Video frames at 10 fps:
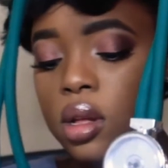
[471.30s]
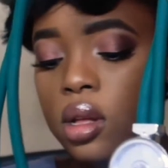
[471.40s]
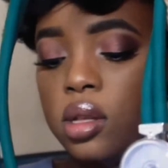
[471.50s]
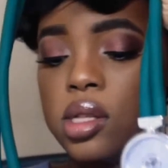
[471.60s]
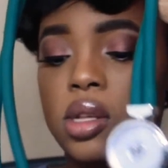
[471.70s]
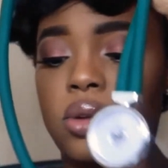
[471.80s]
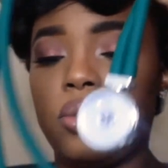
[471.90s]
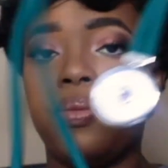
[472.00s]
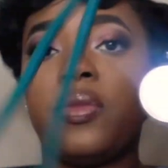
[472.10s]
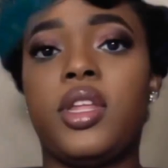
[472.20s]
So
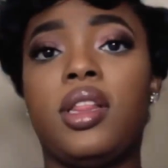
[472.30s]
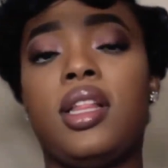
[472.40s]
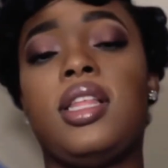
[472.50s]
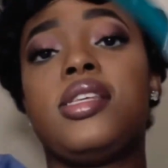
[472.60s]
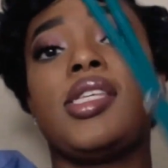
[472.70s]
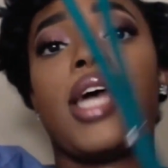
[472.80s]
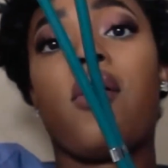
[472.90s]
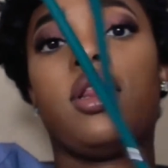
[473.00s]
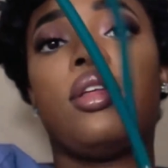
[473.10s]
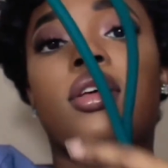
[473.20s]
this is how
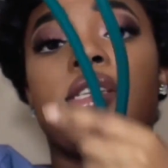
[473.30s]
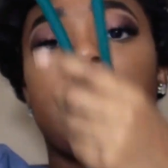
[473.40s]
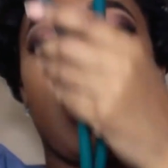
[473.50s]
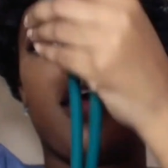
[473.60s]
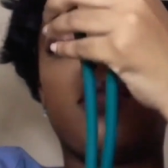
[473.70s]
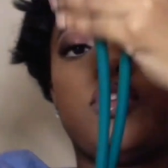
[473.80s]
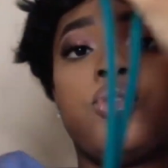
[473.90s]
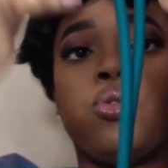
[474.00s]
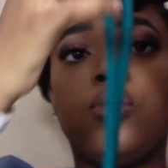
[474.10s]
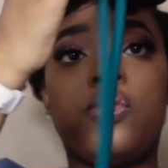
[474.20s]
it looks. They have
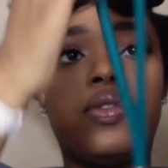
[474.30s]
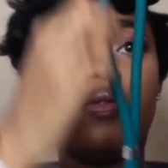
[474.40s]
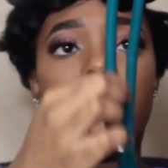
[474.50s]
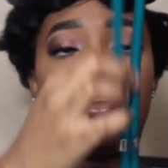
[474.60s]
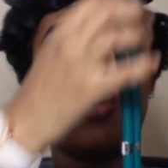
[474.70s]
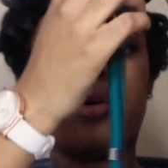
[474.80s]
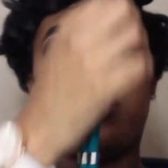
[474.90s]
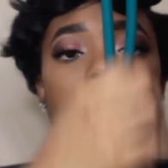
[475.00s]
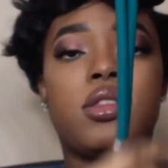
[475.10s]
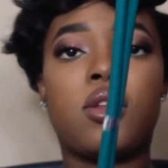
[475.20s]
2
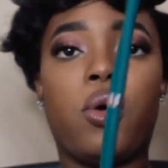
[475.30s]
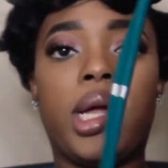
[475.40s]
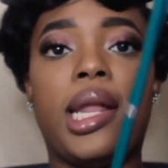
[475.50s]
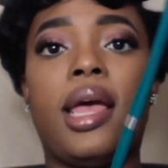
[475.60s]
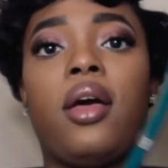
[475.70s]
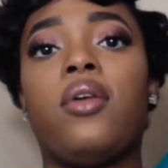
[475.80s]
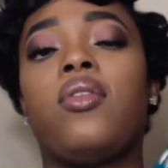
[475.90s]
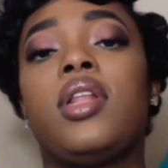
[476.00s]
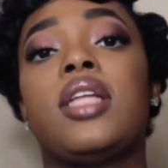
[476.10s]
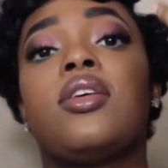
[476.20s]
cords going down.
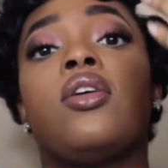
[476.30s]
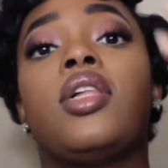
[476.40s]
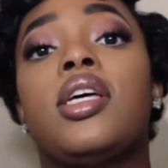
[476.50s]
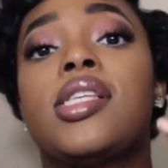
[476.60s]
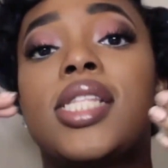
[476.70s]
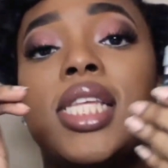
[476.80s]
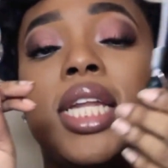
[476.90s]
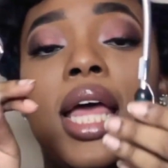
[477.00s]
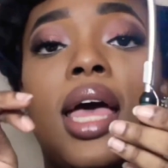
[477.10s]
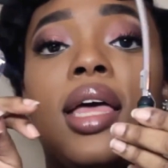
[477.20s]
They told us to
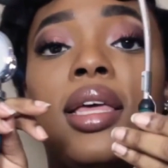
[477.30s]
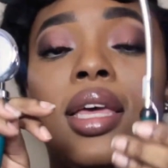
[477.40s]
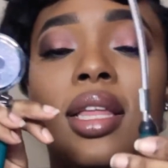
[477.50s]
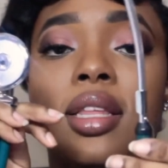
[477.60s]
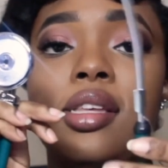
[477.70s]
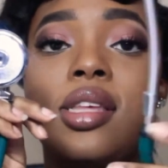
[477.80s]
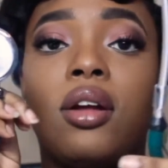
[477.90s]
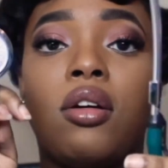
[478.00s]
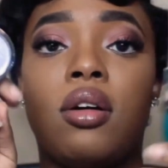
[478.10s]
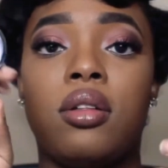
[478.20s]
not get these at
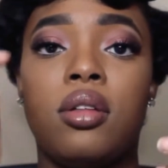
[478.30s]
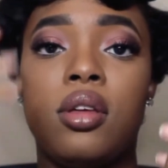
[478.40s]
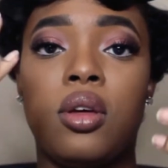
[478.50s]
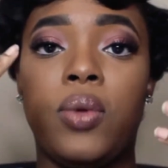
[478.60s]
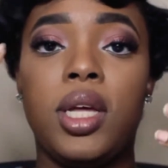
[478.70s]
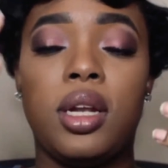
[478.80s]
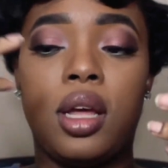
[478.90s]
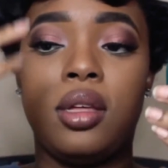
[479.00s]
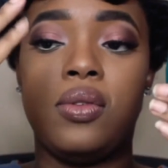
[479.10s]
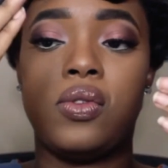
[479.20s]
all. We could
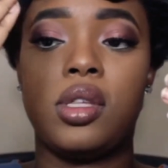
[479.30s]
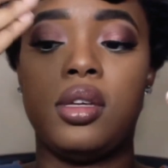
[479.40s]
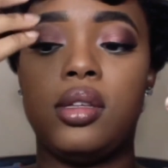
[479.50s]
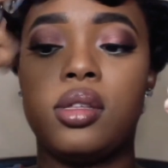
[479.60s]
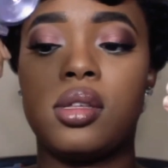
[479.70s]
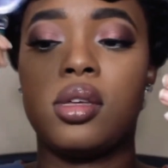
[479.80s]
not use these.